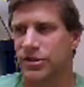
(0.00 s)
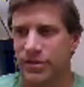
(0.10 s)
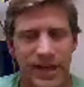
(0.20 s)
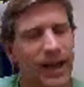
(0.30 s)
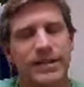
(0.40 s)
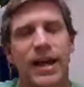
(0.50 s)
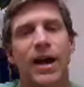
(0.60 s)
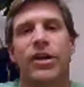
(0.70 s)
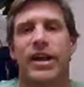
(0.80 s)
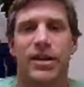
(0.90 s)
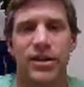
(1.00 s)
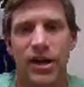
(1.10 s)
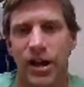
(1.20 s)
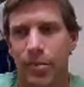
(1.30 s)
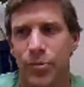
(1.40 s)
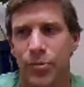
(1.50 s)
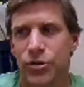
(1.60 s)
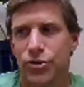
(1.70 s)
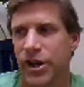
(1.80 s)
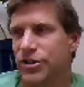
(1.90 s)
decked out in um,
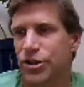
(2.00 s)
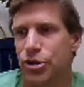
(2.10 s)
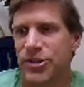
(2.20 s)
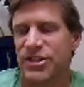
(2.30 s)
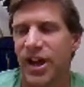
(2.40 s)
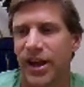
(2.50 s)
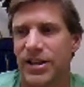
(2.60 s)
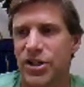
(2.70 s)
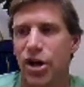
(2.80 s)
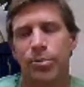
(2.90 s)
transhuman science,